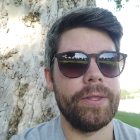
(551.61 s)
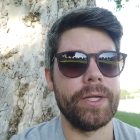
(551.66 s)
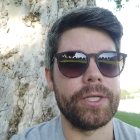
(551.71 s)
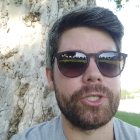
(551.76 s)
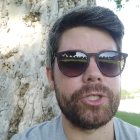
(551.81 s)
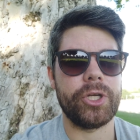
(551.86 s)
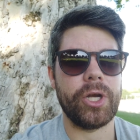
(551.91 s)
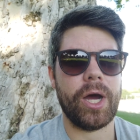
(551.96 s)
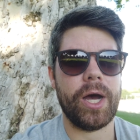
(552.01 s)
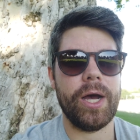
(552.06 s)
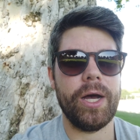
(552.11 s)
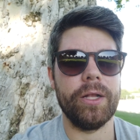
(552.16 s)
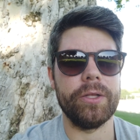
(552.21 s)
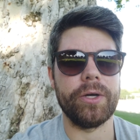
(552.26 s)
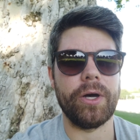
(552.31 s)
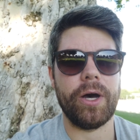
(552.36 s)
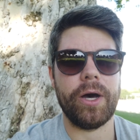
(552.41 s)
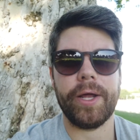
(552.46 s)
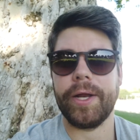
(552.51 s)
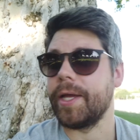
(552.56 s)
the
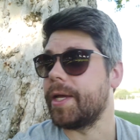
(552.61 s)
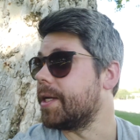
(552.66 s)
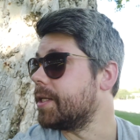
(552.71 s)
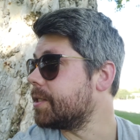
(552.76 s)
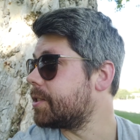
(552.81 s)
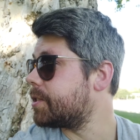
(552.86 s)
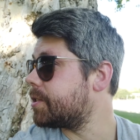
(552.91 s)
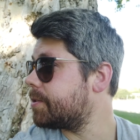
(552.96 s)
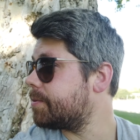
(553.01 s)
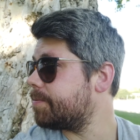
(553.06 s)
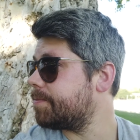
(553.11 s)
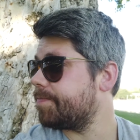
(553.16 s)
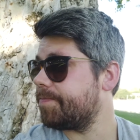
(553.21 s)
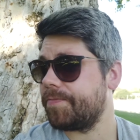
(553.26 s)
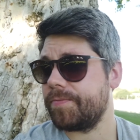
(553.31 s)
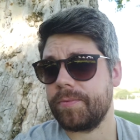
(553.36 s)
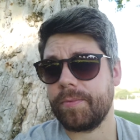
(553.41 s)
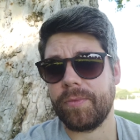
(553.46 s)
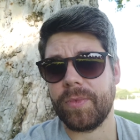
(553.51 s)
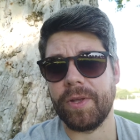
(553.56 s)
child audience
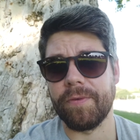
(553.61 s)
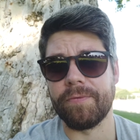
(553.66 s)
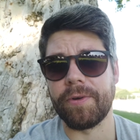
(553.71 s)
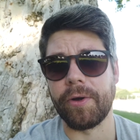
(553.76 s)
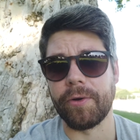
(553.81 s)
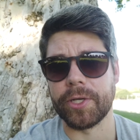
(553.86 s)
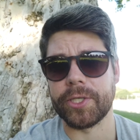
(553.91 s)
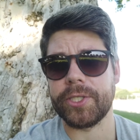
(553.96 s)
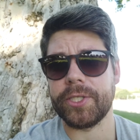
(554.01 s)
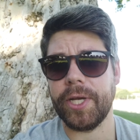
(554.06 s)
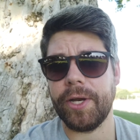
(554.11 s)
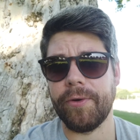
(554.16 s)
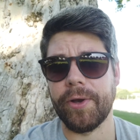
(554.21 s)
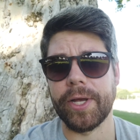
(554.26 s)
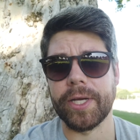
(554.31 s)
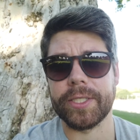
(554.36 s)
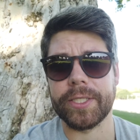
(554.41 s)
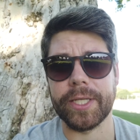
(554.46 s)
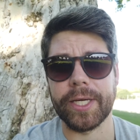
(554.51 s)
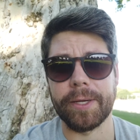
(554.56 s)
very
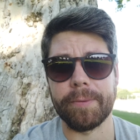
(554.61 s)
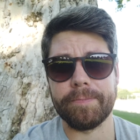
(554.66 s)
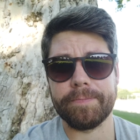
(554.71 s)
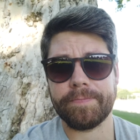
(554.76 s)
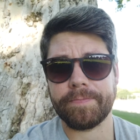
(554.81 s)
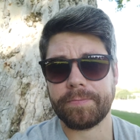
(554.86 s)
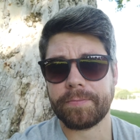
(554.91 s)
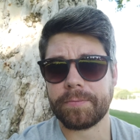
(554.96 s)
seriously,